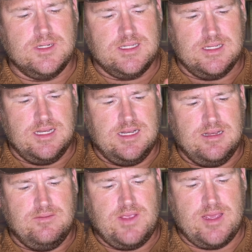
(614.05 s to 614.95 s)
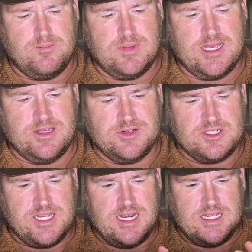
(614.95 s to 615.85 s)
my
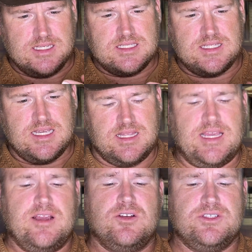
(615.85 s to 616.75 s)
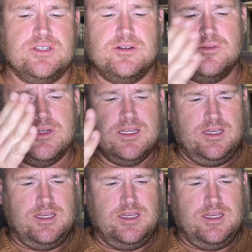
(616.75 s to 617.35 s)
understanding is that they also,